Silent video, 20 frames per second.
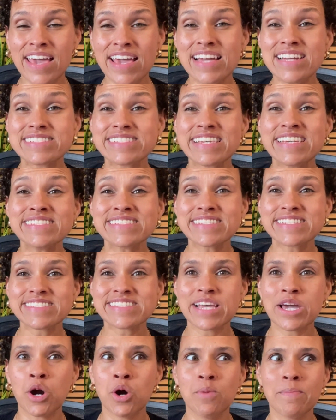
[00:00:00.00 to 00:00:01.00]
It's easy to
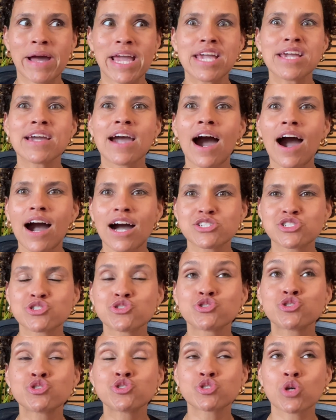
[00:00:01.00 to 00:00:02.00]
say, oh my gosh,
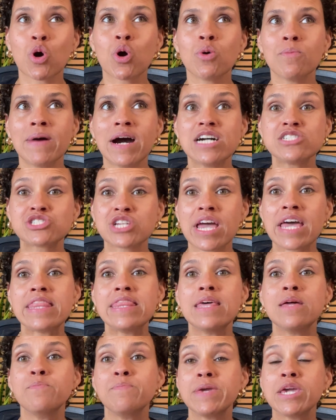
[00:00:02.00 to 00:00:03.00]
there's so much,
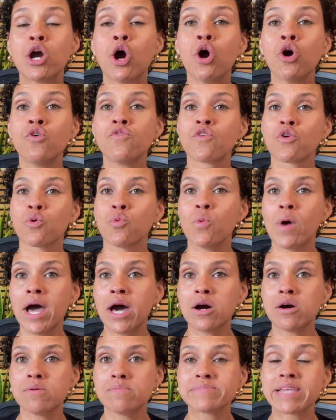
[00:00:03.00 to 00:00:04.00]
and then be
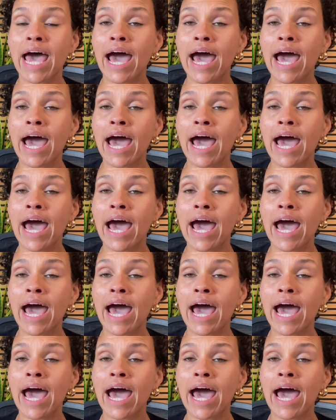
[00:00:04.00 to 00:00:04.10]
overwhelmed.